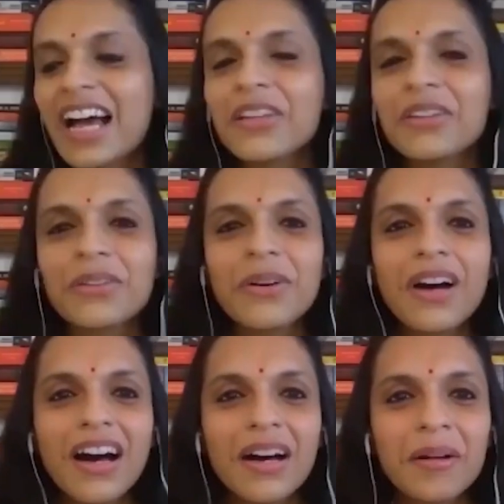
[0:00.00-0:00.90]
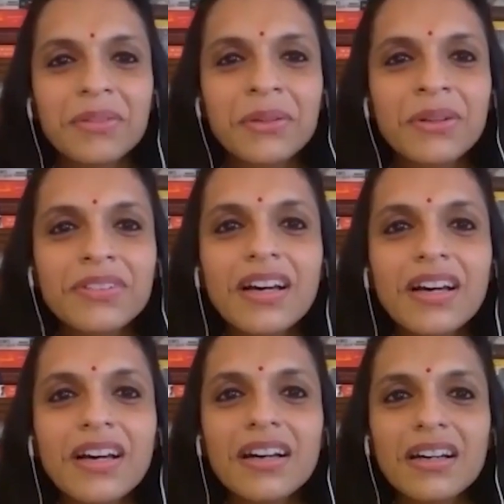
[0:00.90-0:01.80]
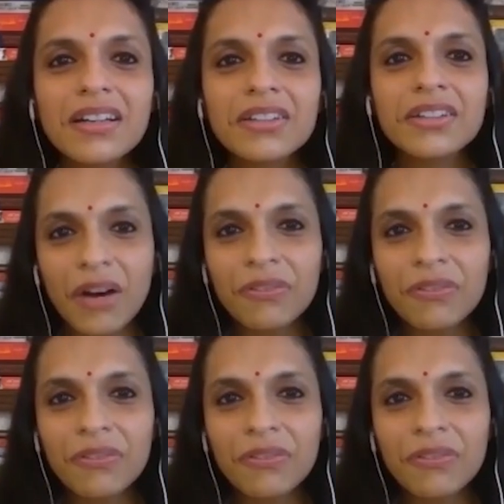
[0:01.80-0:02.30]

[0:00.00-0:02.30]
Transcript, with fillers: So, uh, you know, sir, of course,